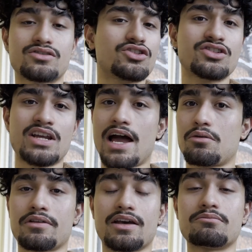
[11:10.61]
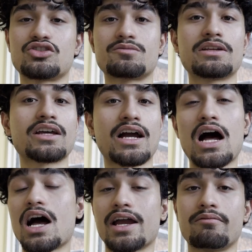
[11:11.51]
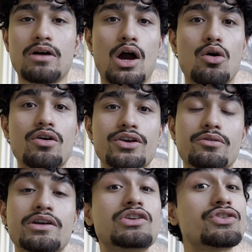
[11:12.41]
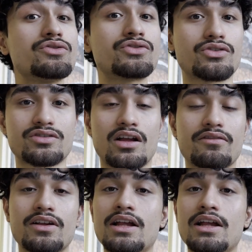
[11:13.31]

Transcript: Just chat with them. Just be like, hi, how are you? Introduce yourself.